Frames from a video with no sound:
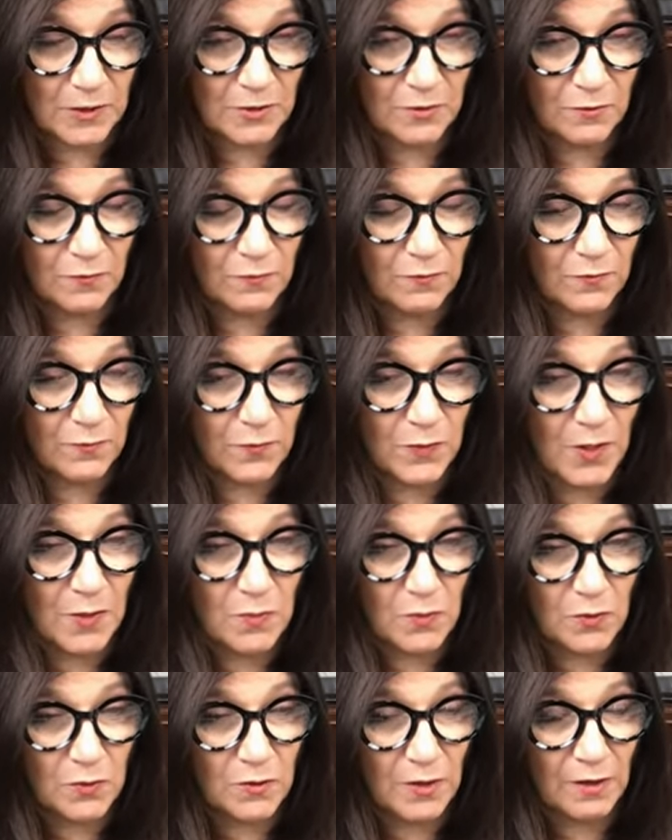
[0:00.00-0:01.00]
So for
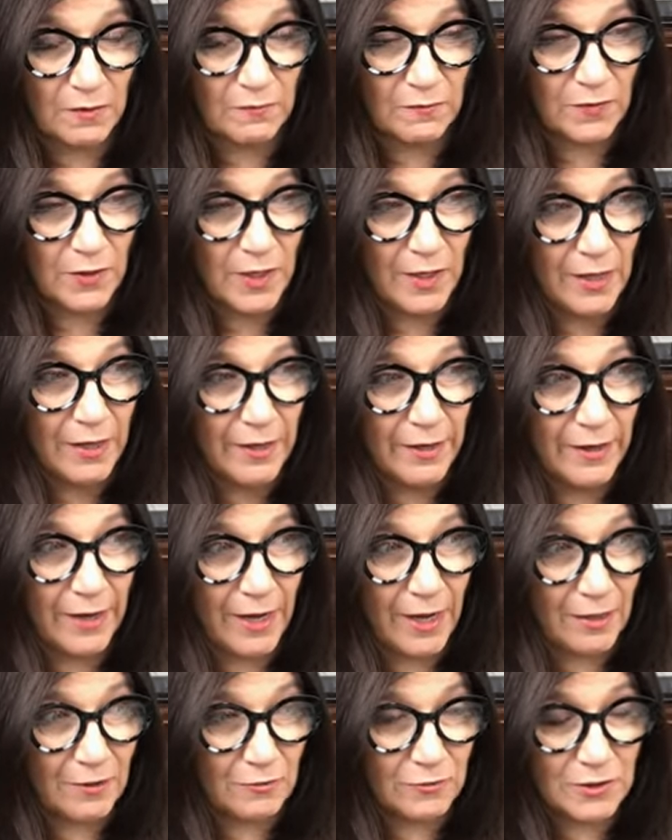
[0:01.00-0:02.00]
people who have
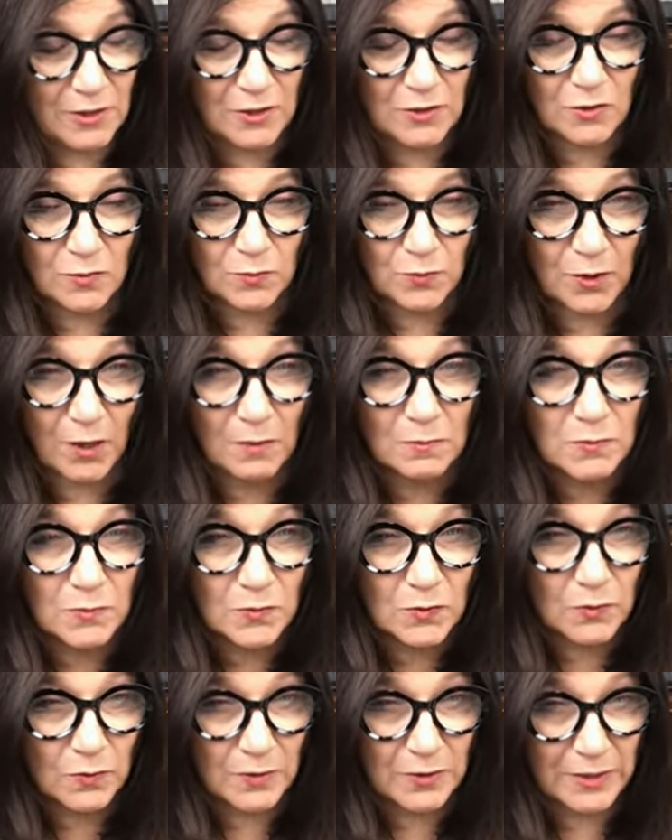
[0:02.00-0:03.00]
allergies or
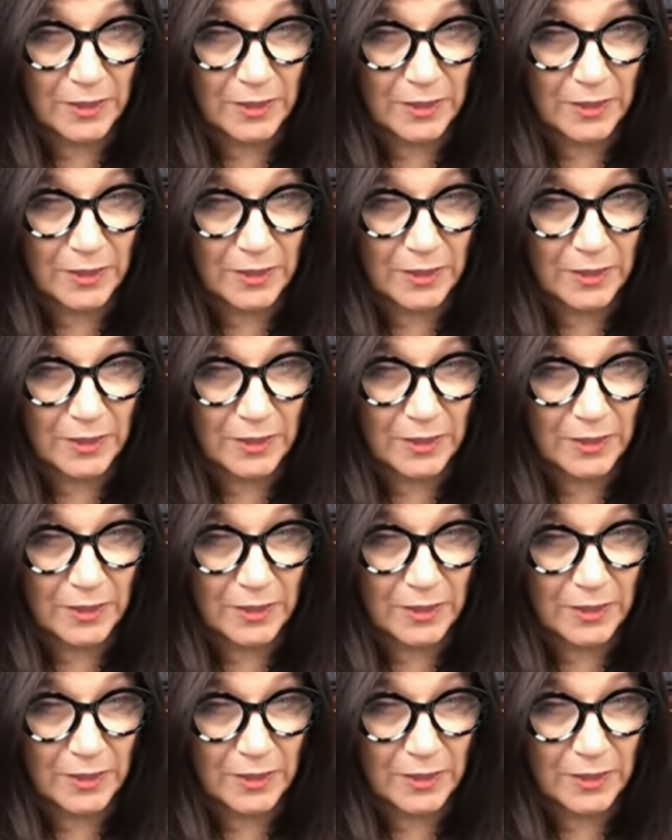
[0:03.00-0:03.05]
problems with